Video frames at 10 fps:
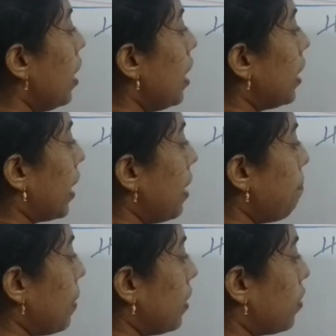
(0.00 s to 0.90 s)

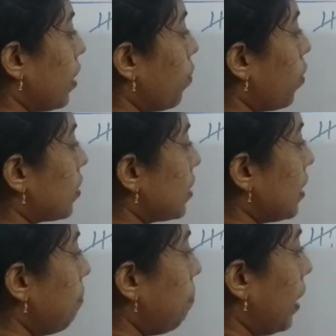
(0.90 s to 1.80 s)
10p3 was
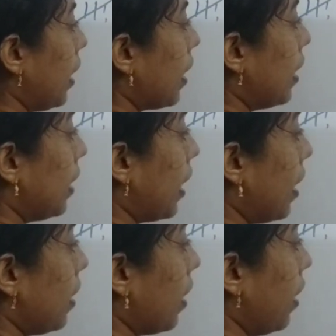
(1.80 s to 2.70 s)
simply
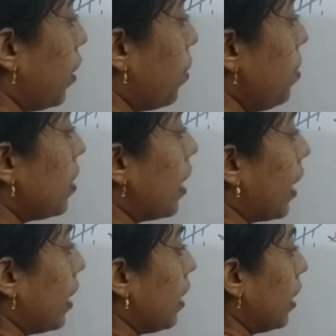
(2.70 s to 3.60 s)
10 into
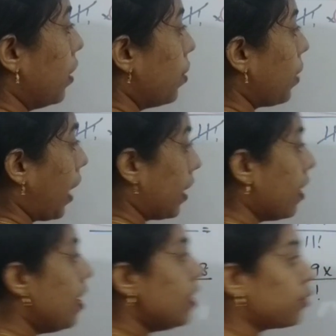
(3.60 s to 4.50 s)
9 into 8.
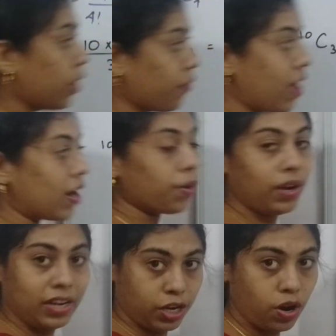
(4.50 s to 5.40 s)
3
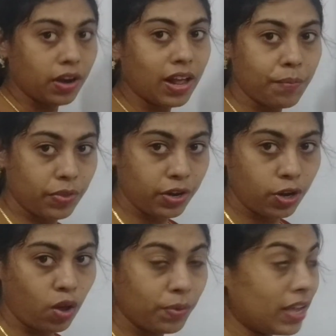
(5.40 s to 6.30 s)
factorial did not come in the
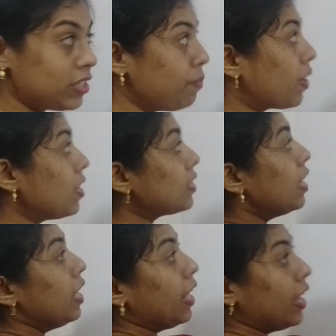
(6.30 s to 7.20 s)
denominator because
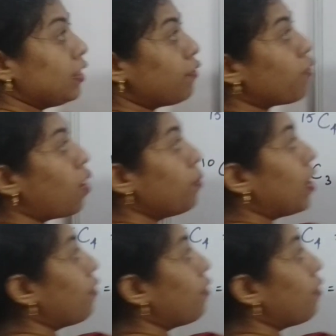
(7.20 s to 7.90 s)
in the formula